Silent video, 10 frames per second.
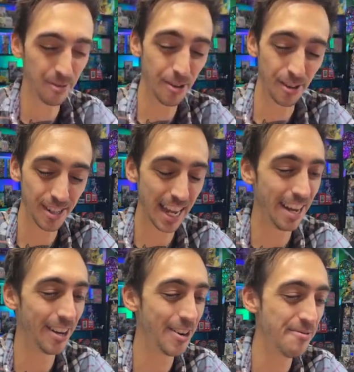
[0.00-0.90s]
yours
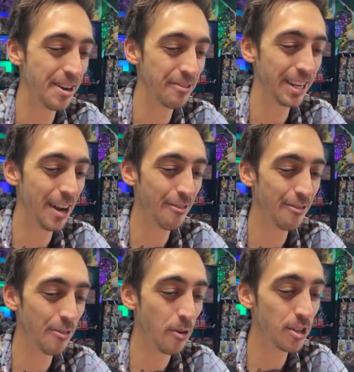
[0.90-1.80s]
at home. Here we go,
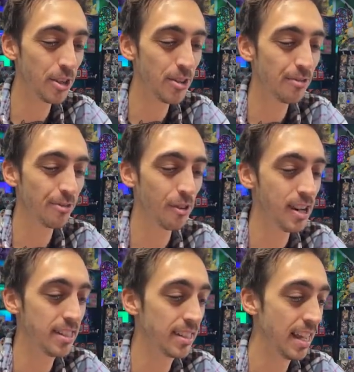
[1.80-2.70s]
four to the
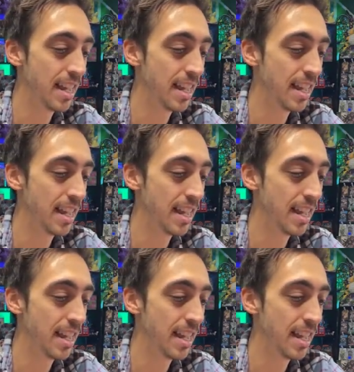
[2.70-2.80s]
front.